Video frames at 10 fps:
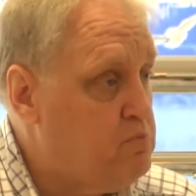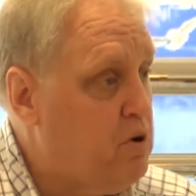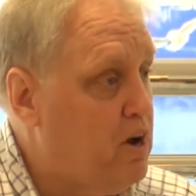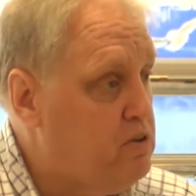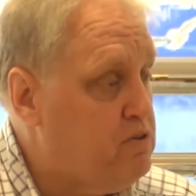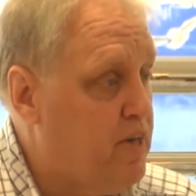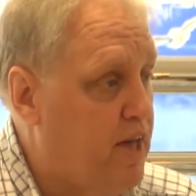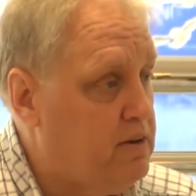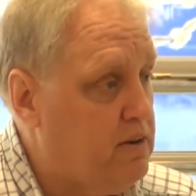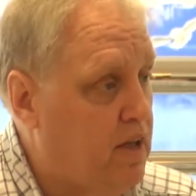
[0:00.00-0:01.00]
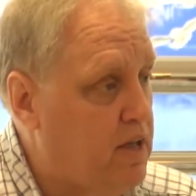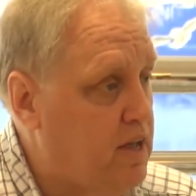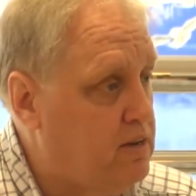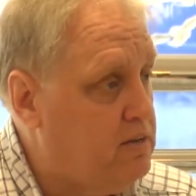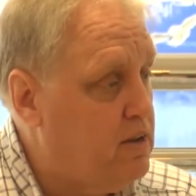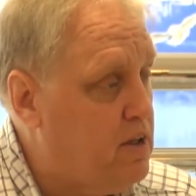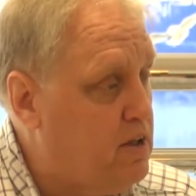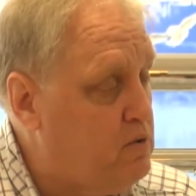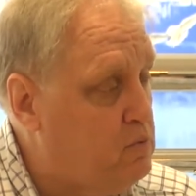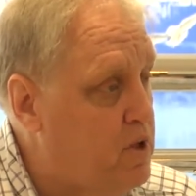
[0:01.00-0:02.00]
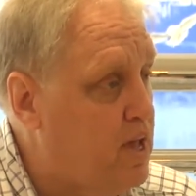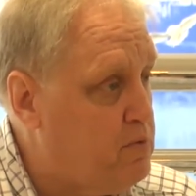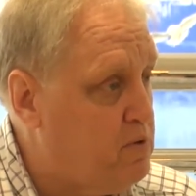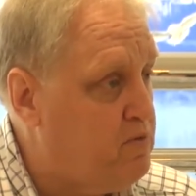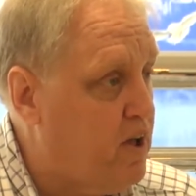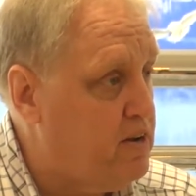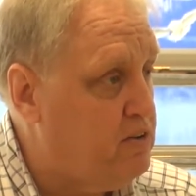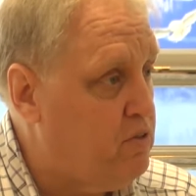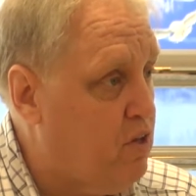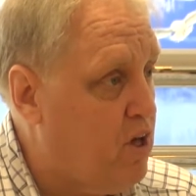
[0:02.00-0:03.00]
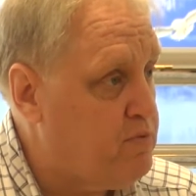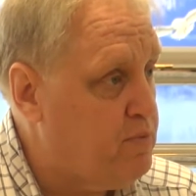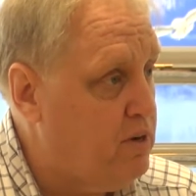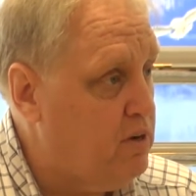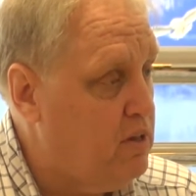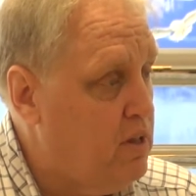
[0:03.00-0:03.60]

Prior to that, we had provided to the hospital